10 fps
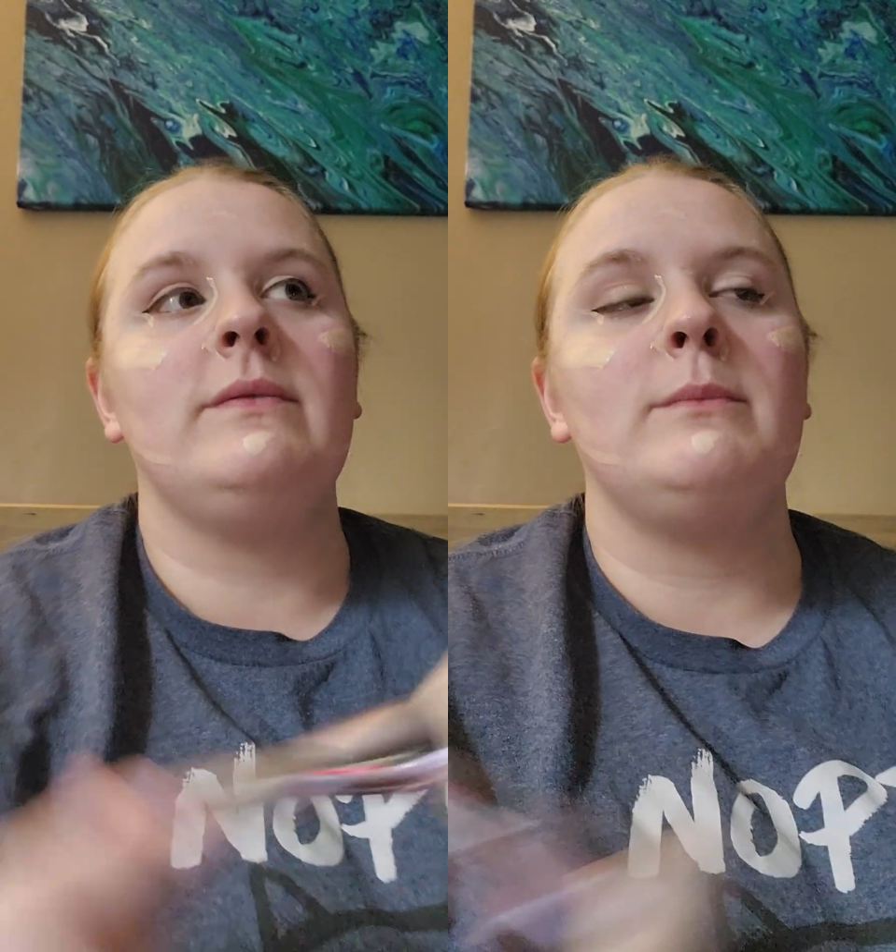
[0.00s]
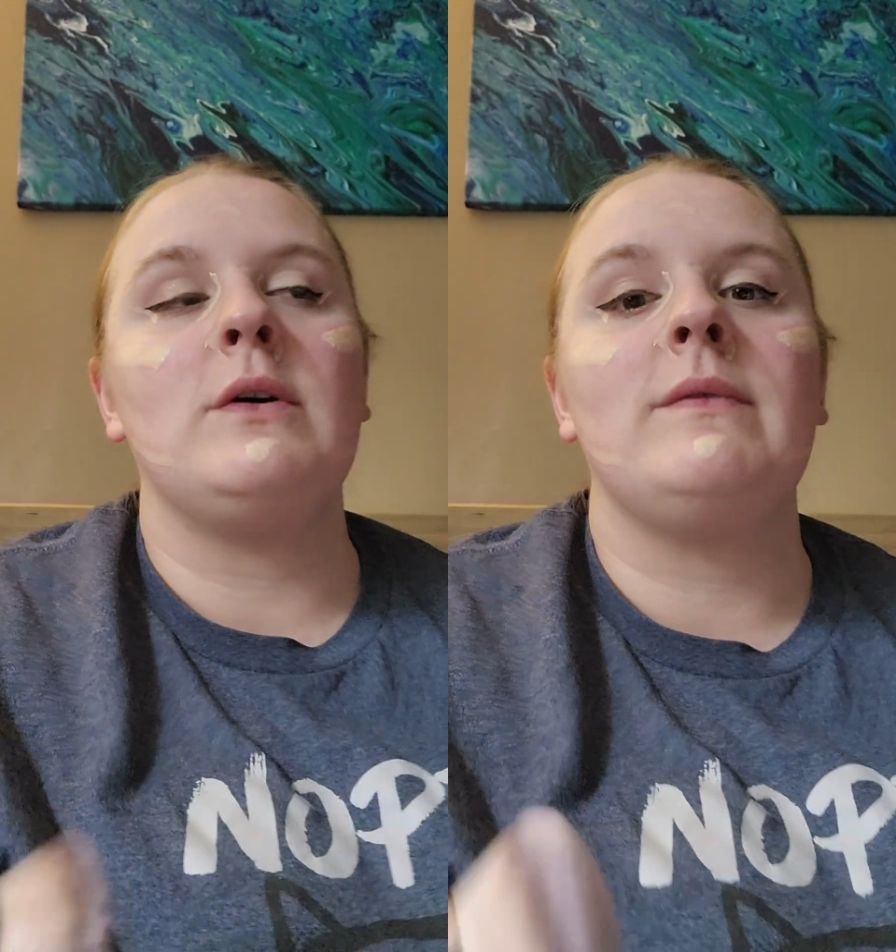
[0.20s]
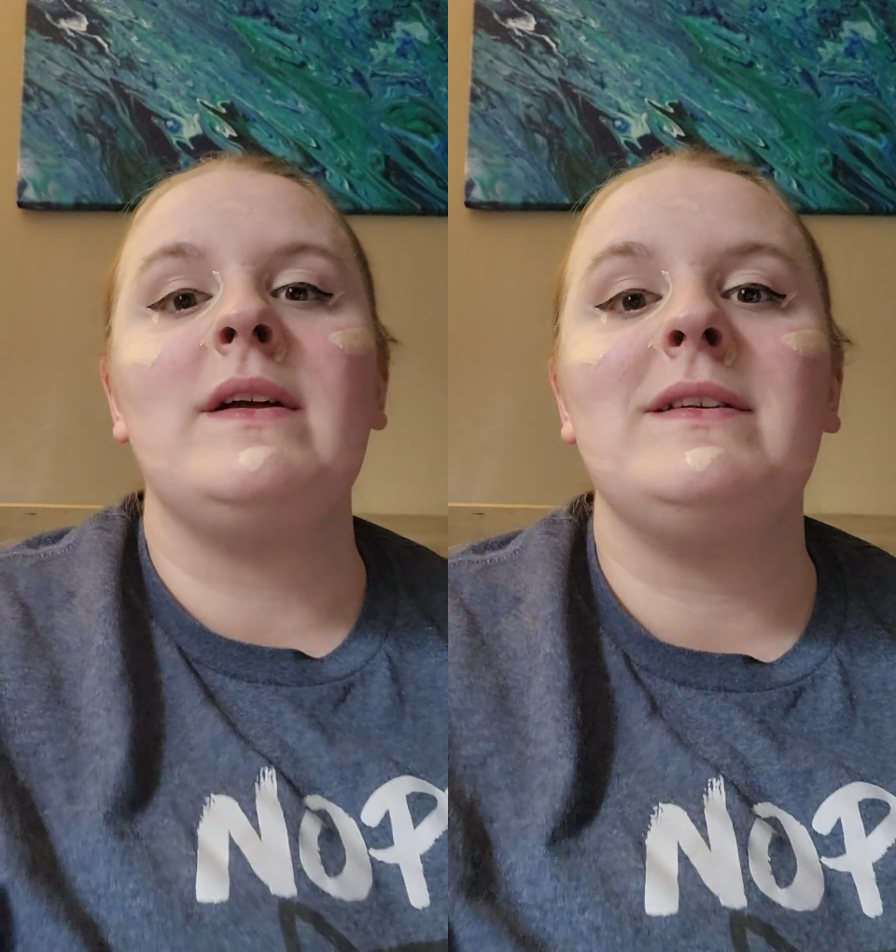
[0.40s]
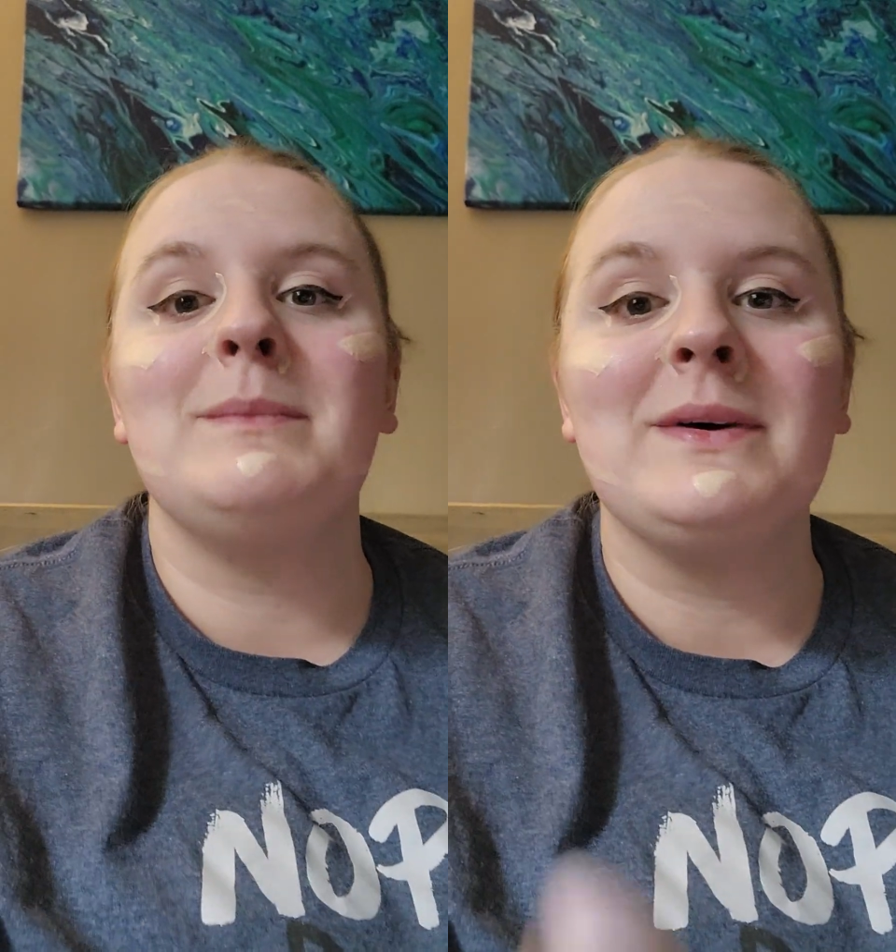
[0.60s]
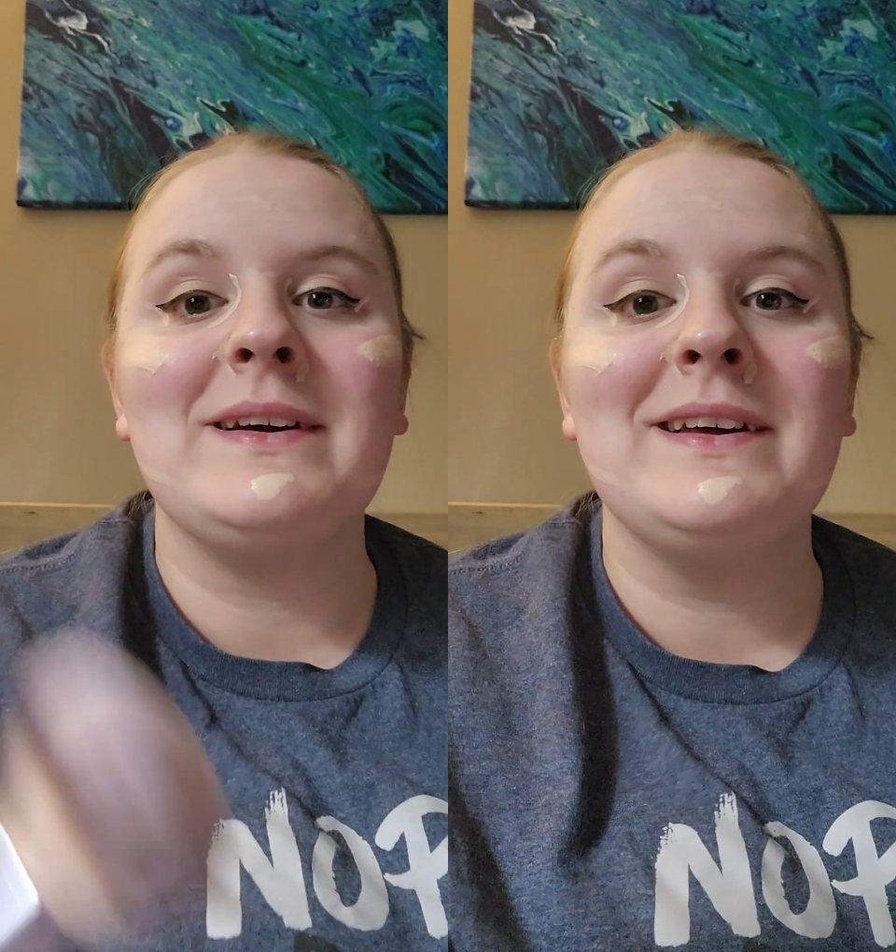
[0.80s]
more fun to
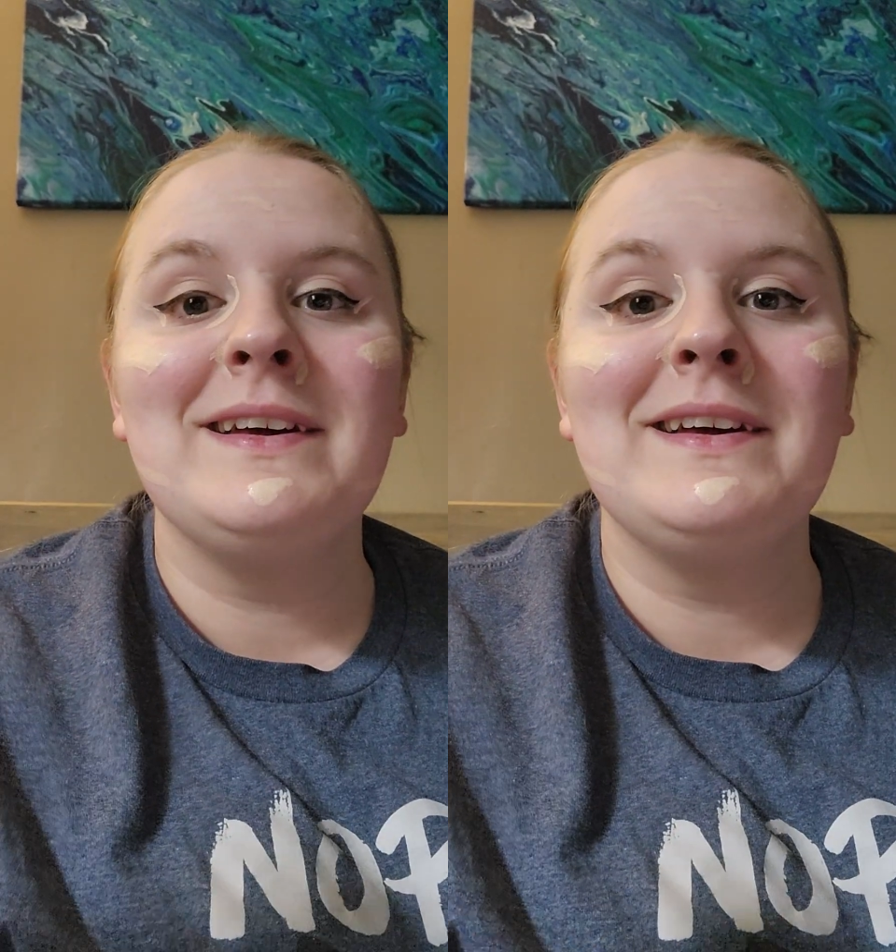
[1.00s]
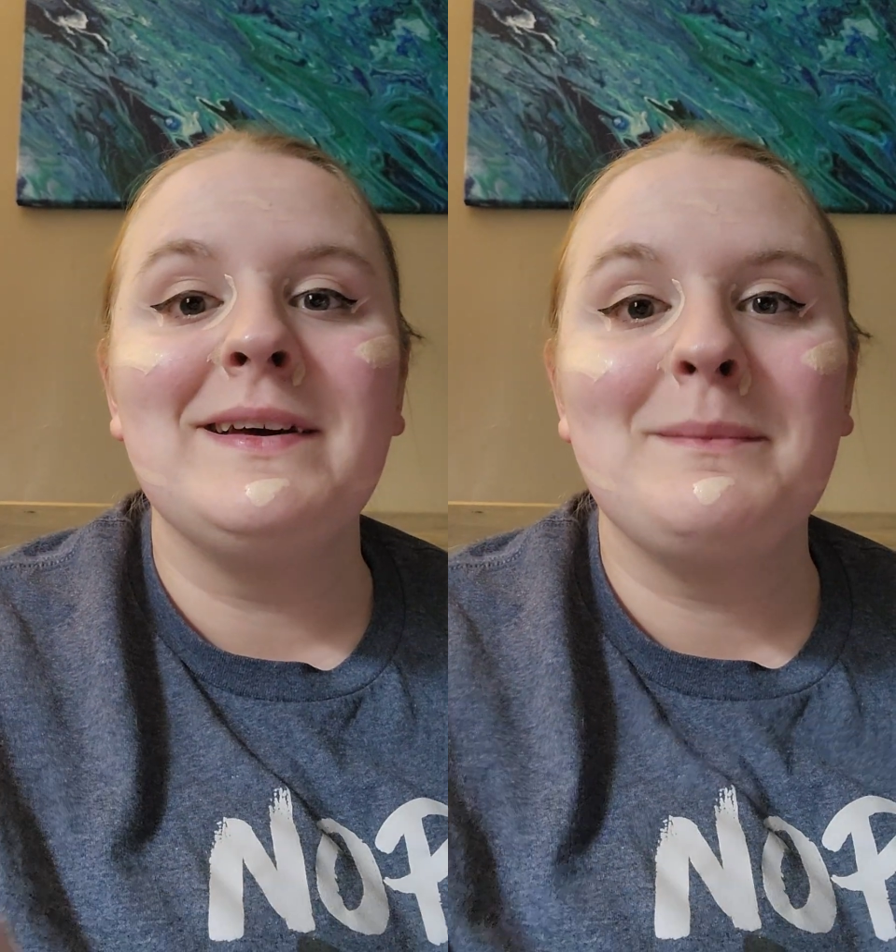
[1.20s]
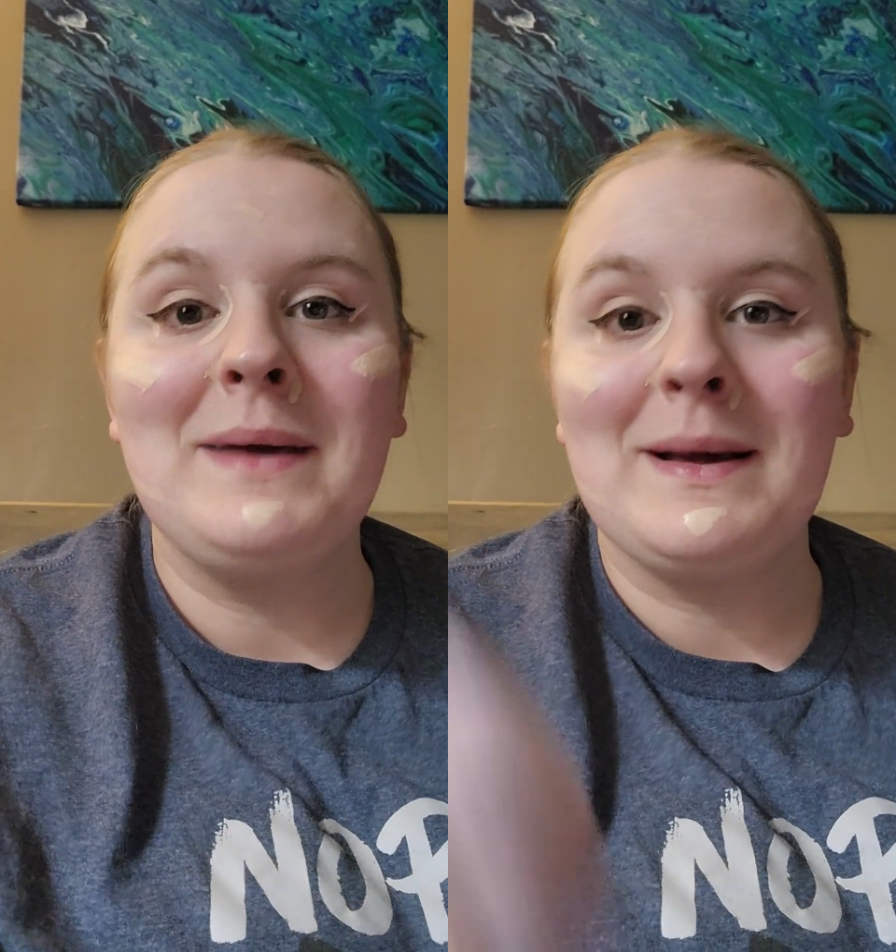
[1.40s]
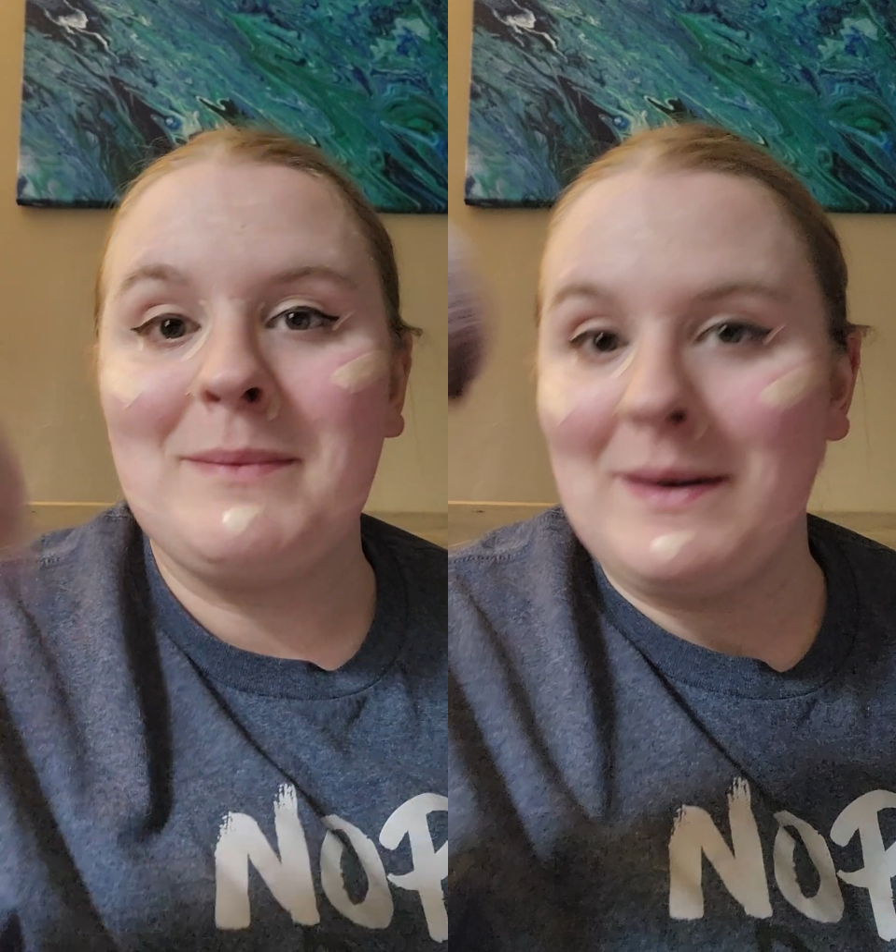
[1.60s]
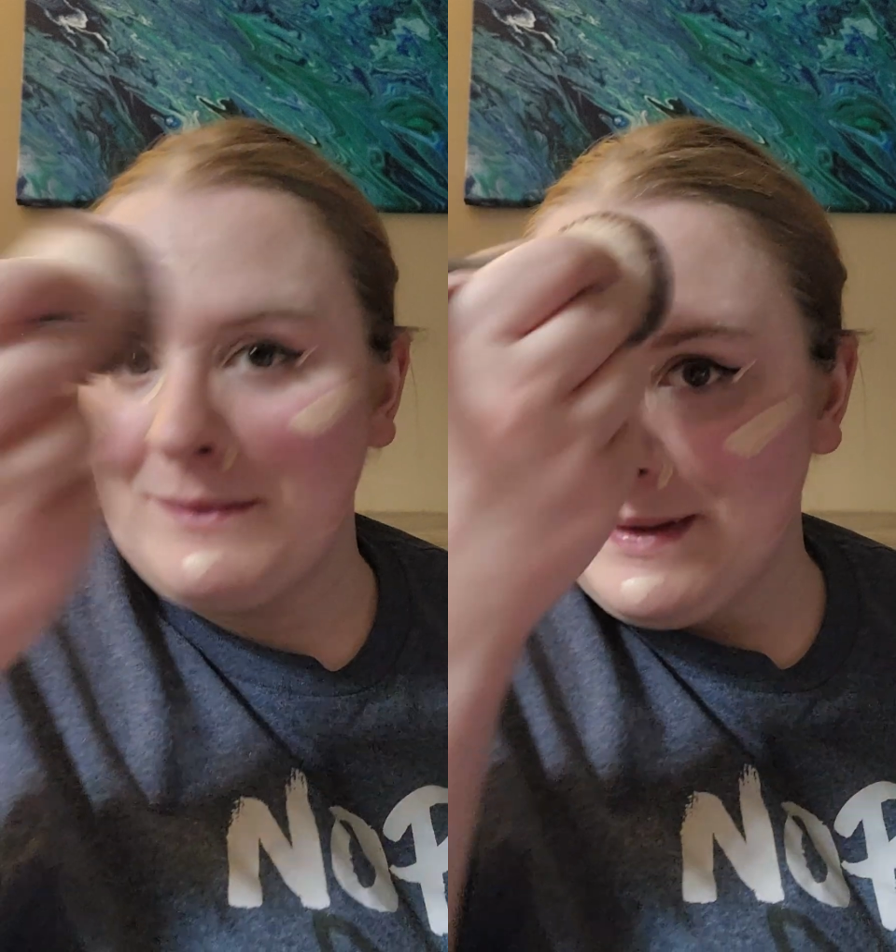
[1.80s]
put makeup
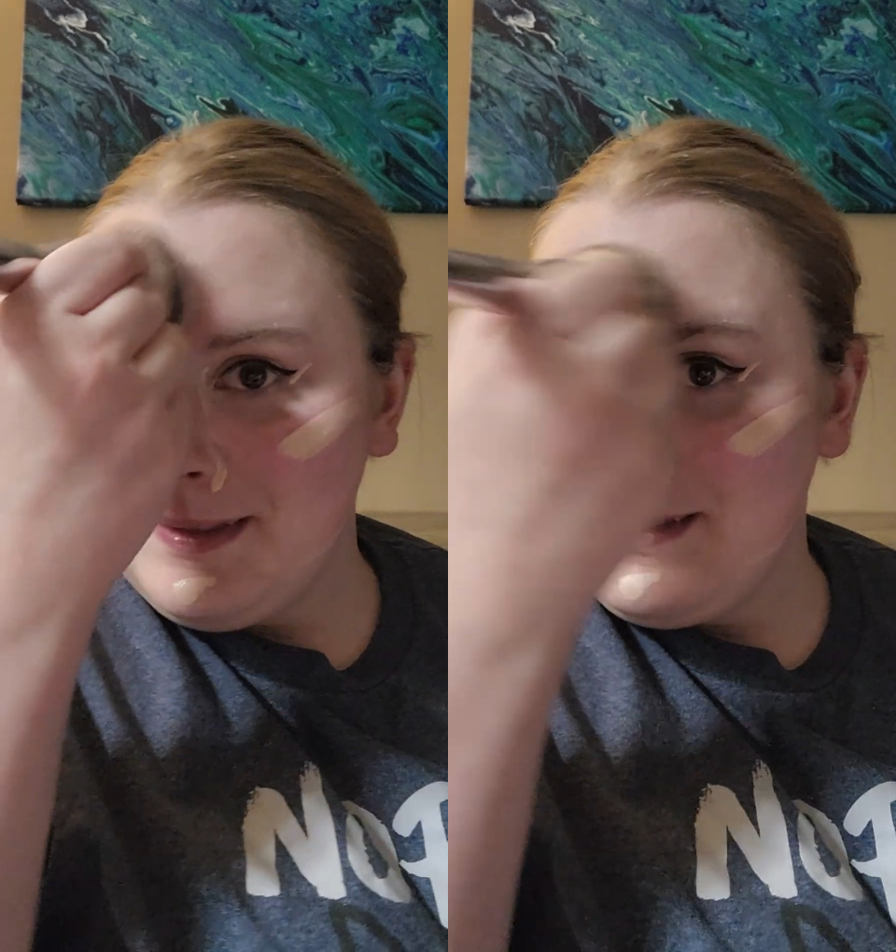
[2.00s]
on with.